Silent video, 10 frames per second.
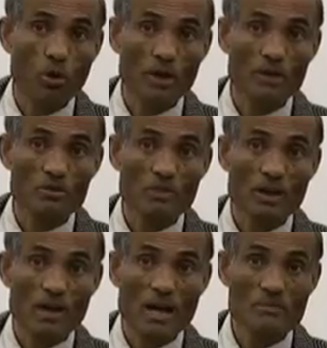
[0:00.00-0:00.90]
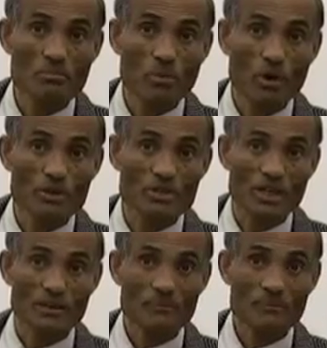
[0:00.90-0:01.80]
point where I am
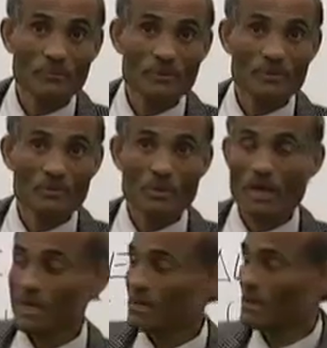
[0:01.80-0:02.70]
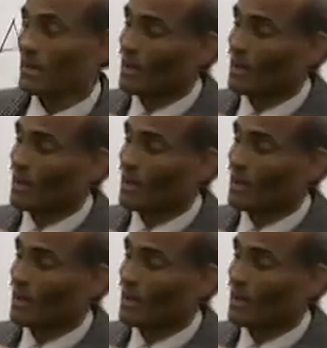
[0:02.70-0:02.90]
pointing, right?